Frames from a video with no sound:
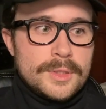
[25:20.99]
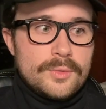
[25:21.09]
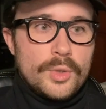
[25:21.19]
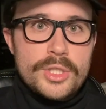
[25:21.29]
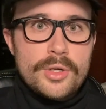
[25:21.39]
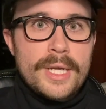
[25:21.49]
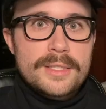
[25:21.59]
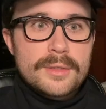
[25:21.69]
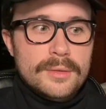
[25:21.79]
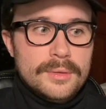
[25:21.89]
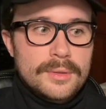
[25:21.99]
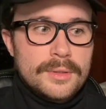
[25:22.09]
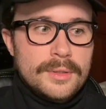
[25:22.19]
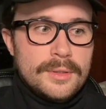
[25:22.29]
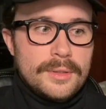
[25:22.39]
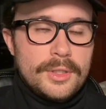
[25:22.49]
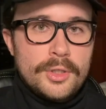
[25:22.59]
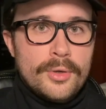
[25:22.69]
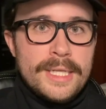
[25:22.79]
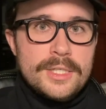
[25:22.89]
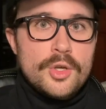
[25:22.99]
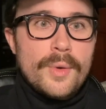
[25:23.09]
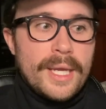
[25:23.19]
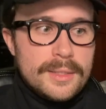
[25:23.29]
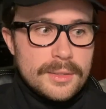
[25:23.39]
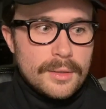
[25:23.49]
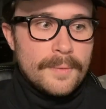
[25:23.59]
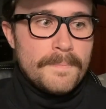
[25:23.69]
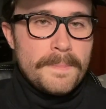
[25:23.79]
What's your answer? There is no answer.